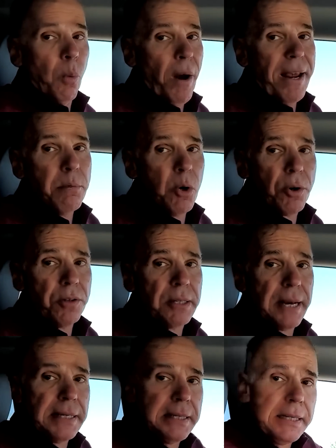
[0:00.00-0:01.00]
Way more
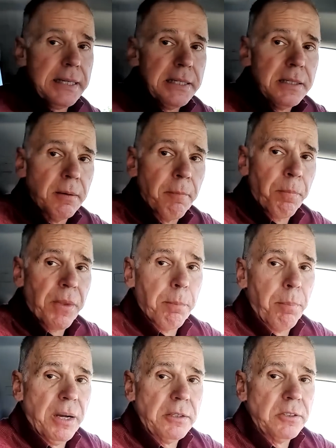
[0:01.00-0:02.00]
than I need,
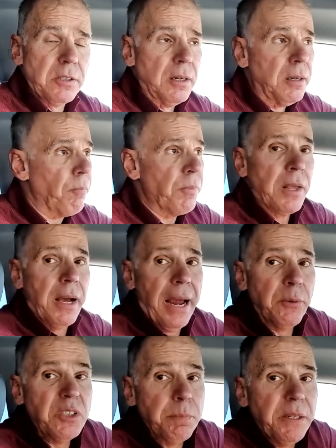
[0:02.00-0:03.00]
but
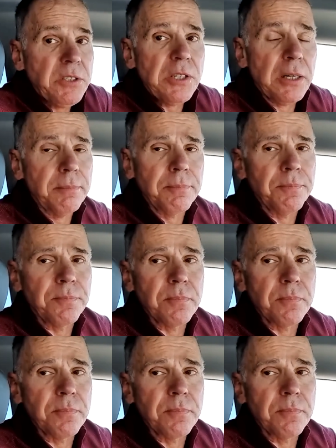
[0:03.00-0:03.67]
I was busy,